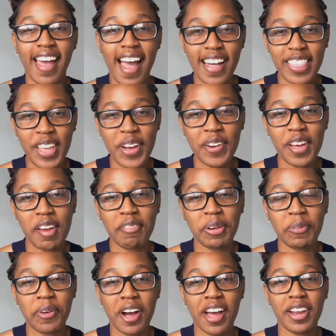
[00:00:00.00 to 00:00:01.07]
Hello
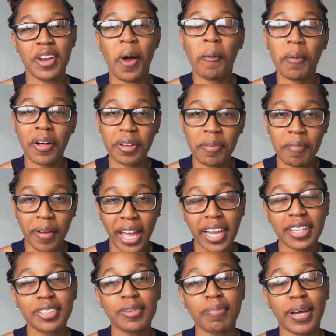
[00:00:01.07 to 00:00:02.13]
everyone, welcome back
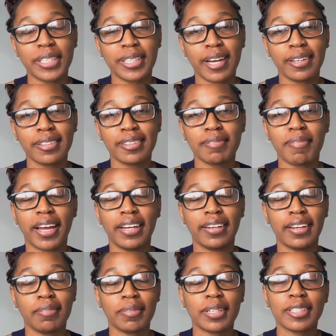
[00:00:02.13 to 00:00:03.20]
to my channel. My
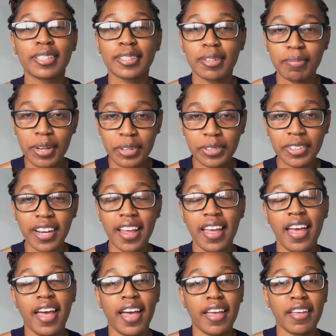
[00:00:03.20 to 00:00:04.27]
name is Simone.
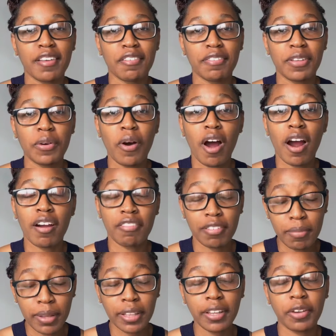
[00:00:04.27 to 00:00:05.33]
If you are
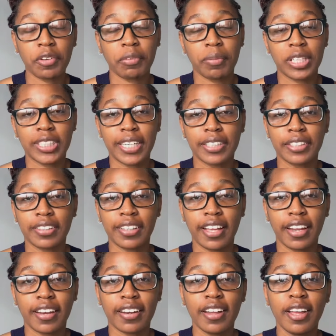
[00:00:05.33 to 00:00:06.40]
familiar with my channel, then
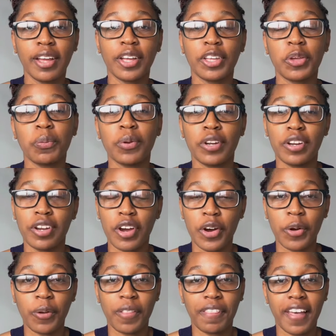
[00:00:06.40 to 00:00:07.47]
you would
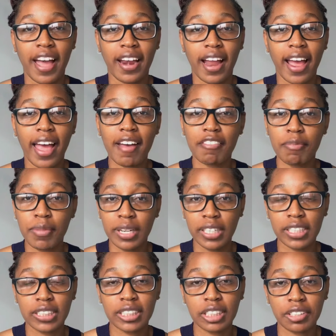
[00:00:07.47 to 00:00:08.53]
know that I have a mini
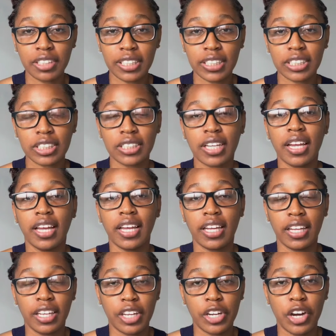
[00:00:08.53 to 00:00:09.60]
series
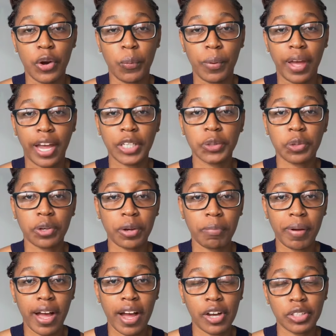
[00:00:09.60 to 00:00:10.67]
here where I talk
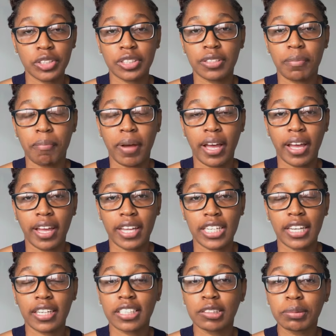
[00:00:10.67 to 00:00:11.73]
about my
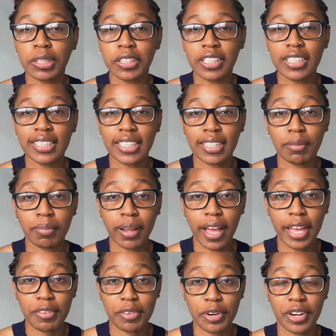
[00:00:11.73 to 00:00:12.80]
experience in applying
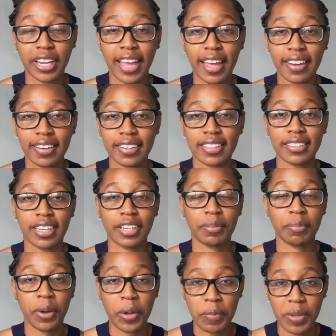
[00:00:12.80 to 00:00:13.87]
for a Canada study
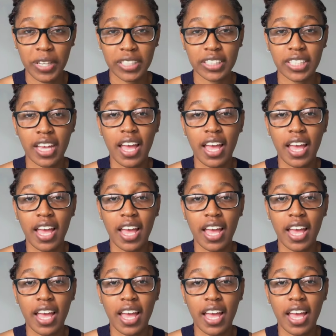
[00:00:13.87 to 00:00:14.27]
permit.